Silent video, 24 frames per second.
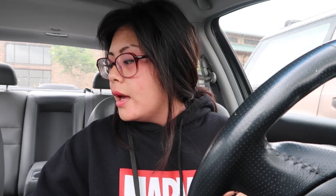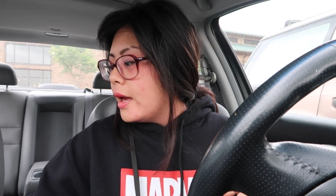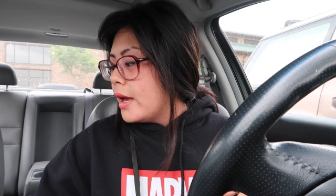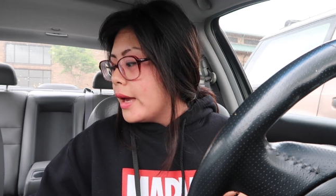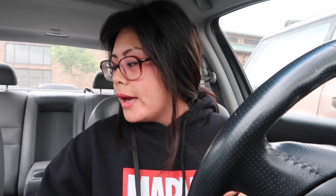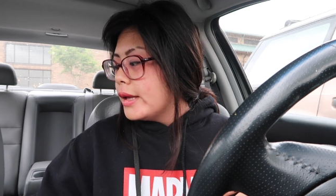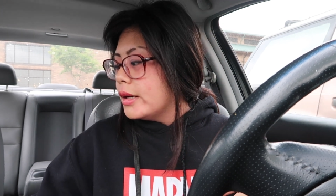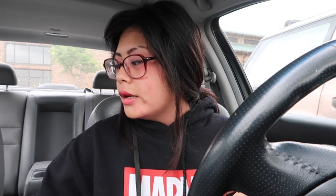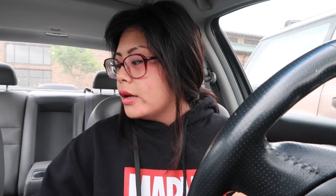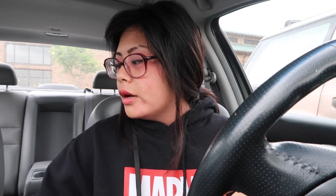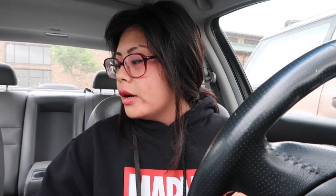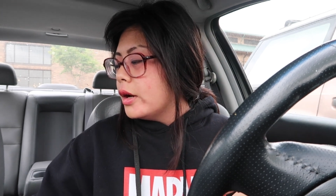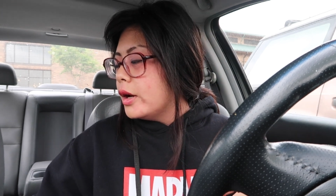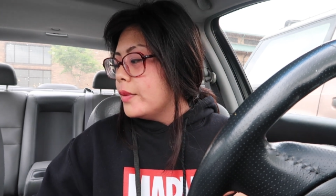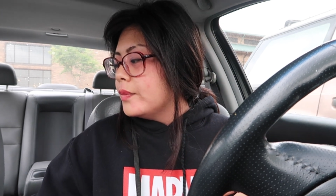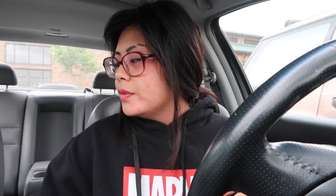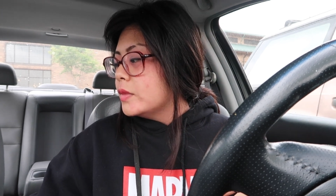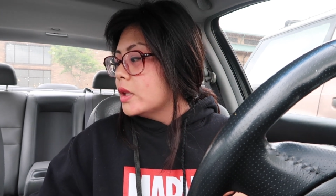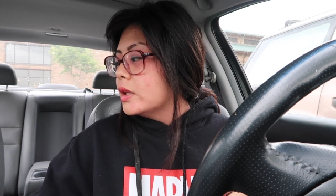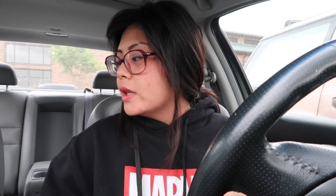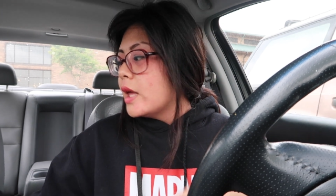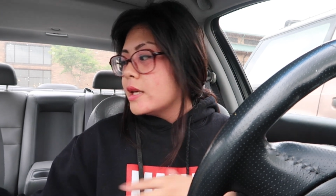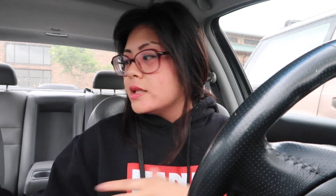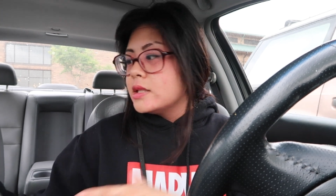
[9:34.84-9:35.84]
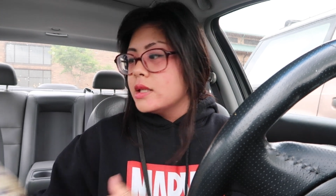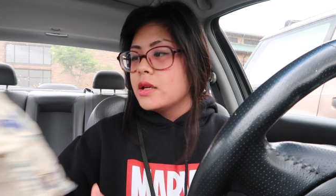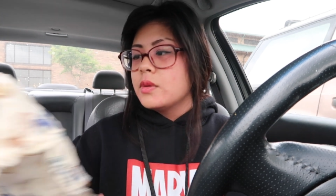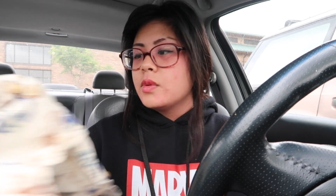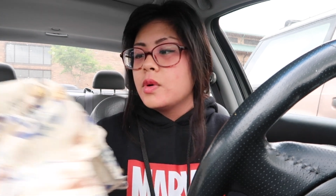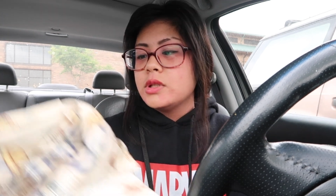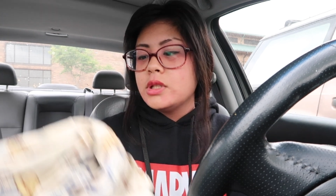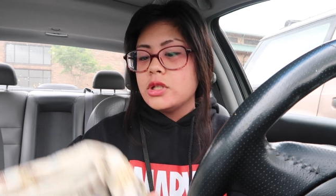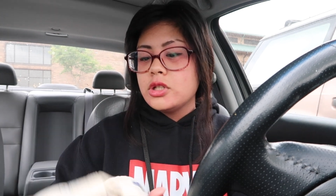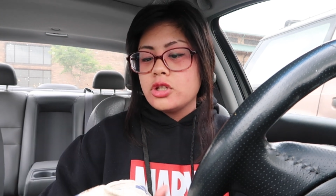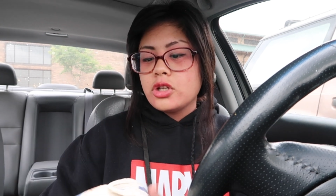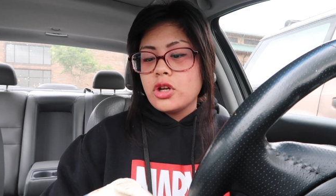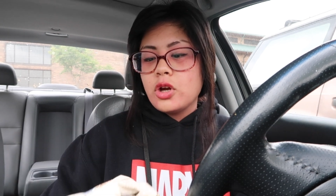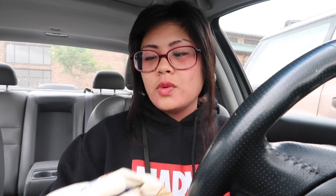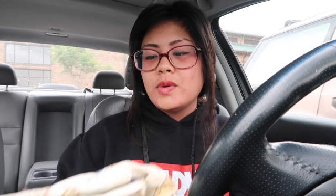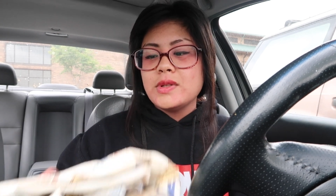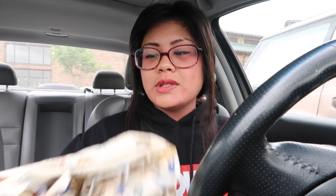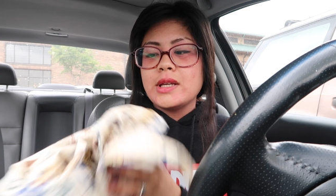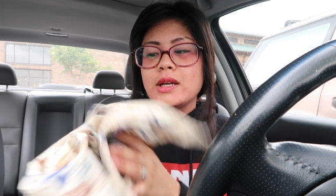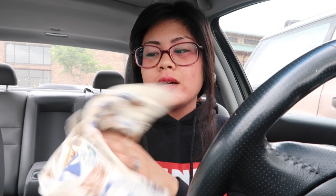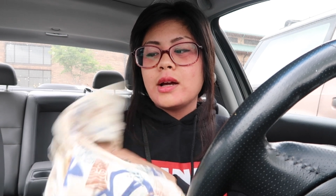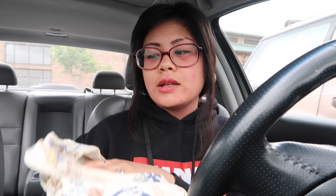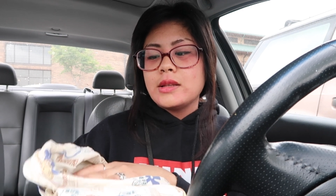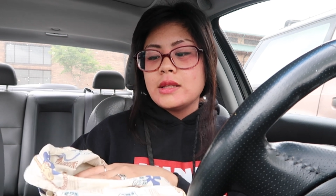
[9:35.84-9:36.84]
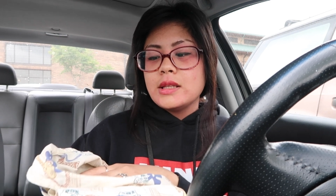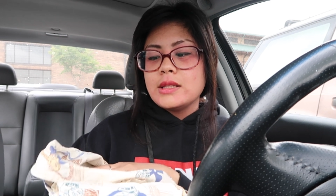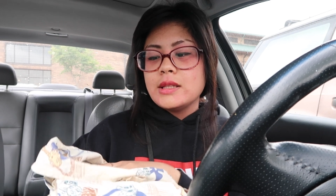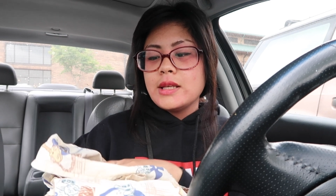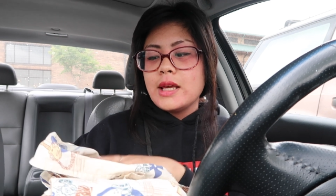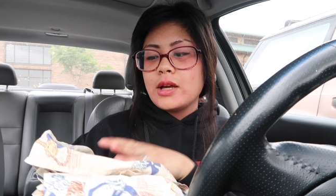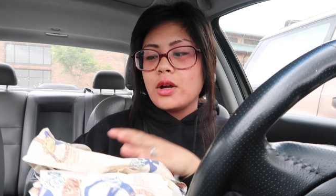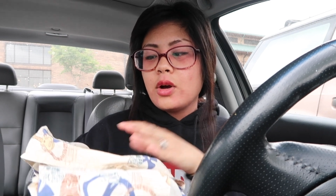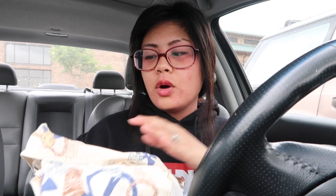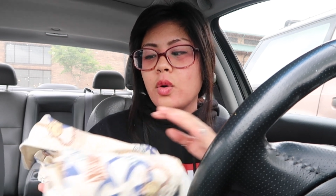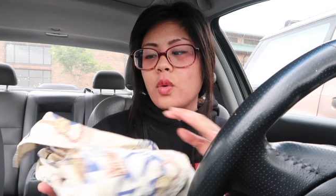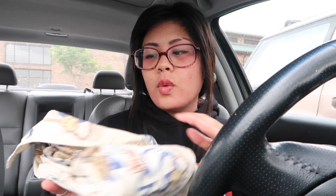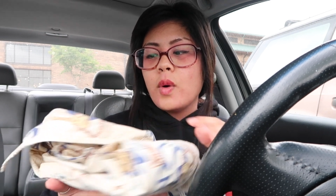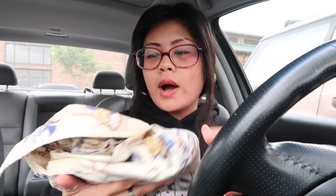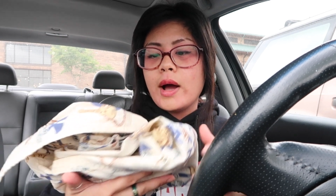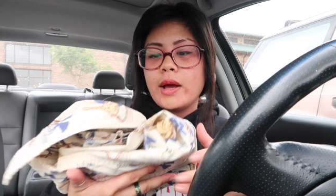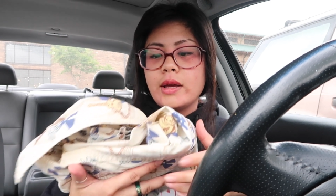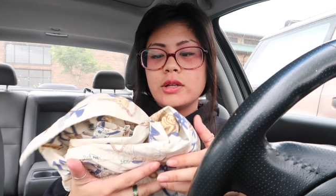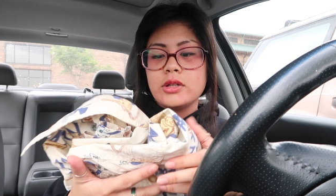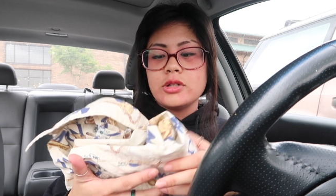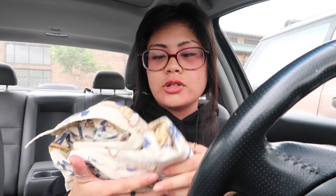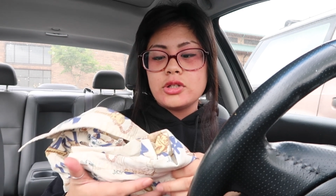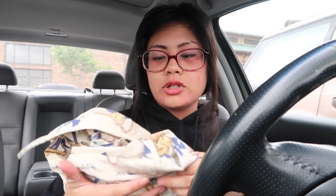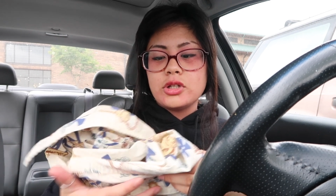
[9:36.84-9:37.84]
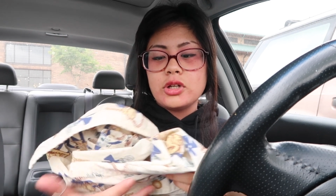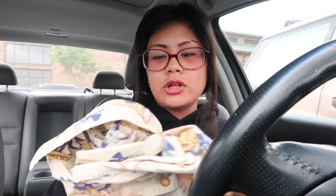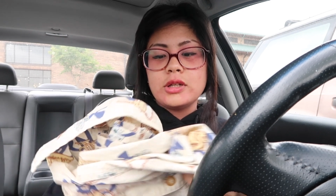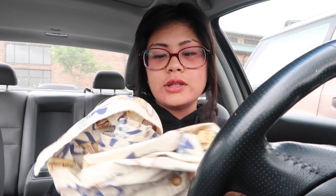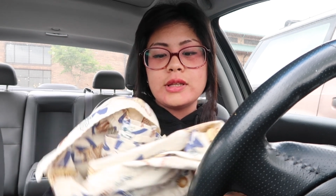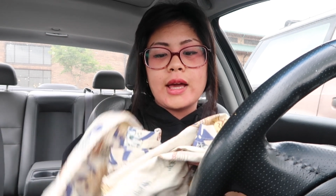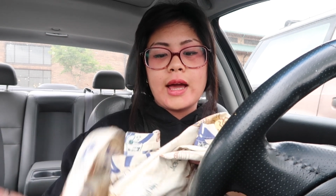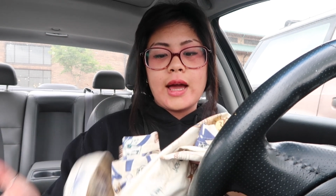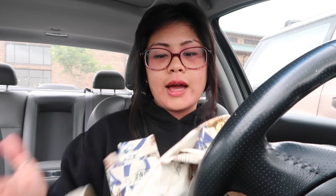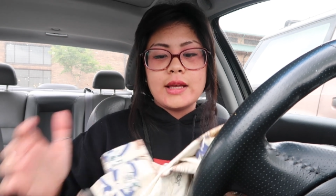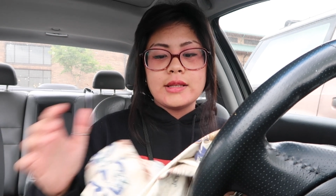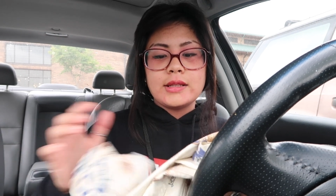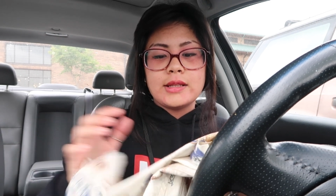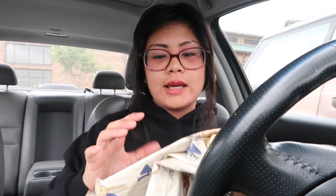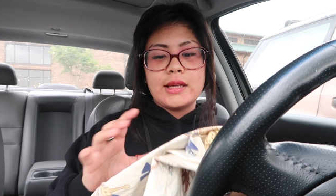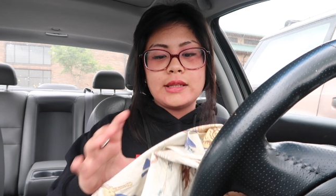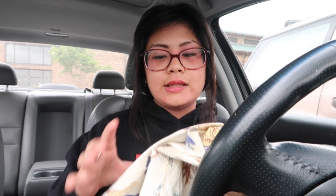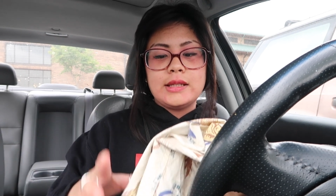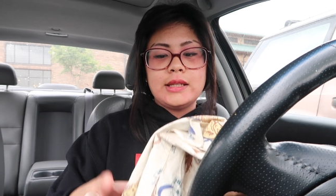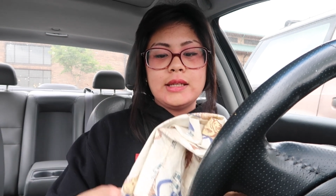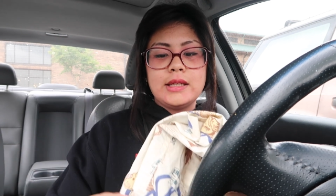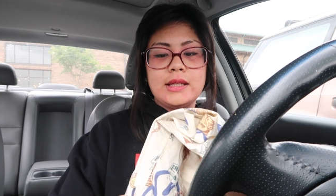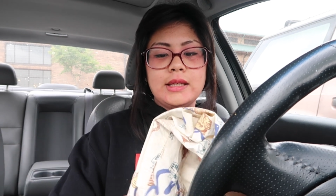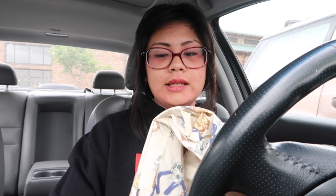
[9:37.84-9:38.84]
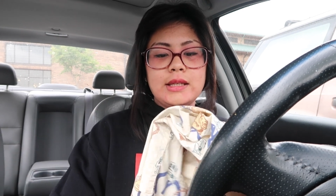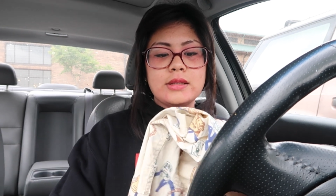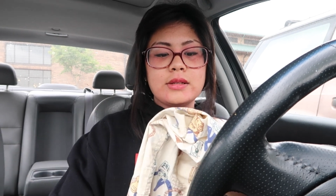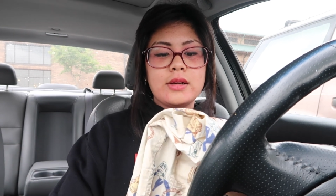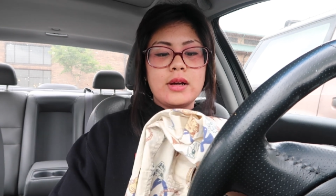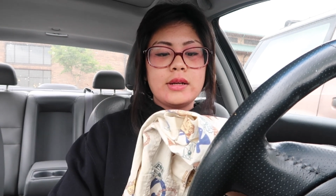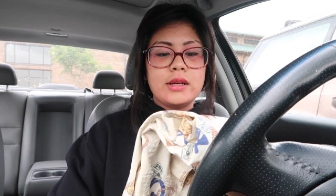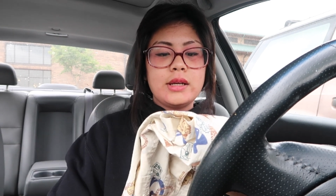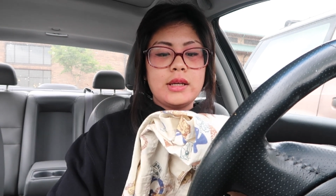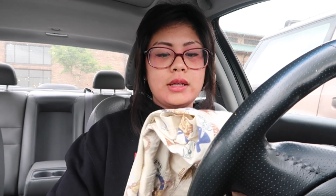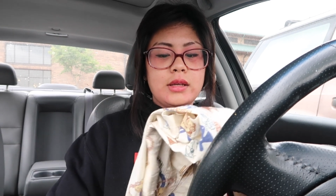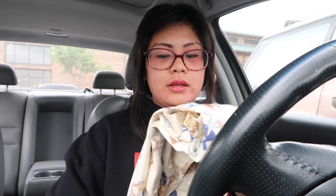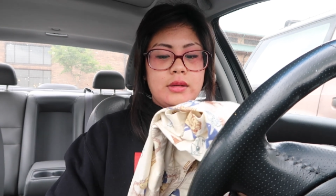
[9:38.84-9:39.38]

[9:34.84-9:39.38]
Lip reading: And the last thing I want to show is I got this like Hawaiian shirt that has like tikis on